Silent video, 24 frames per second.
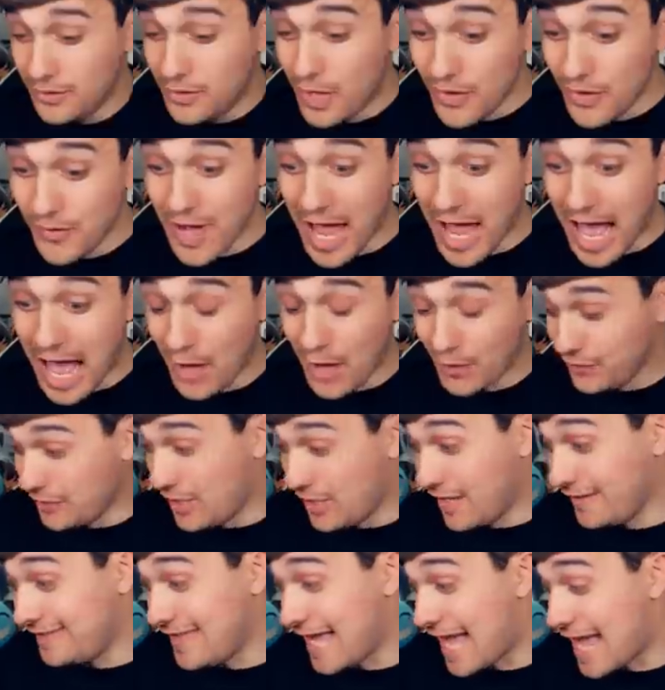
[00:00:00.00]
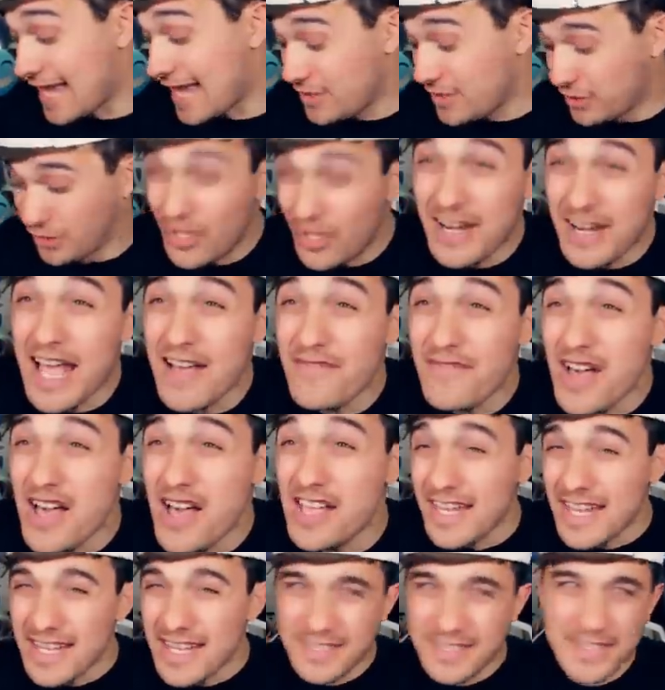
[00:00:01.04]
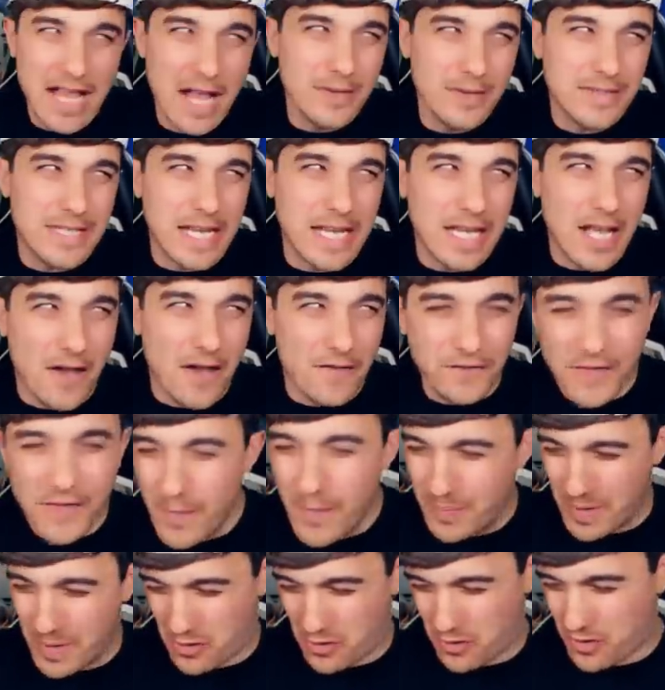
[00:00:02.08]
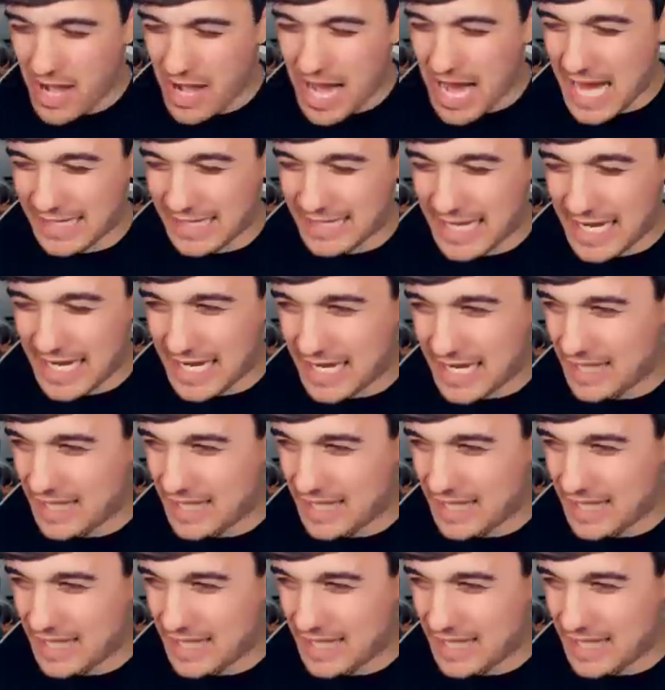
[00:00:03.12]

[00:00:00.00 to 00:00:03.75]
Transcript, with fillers: Not now. Not then. Not ever. He sounds like a flippin' Randy.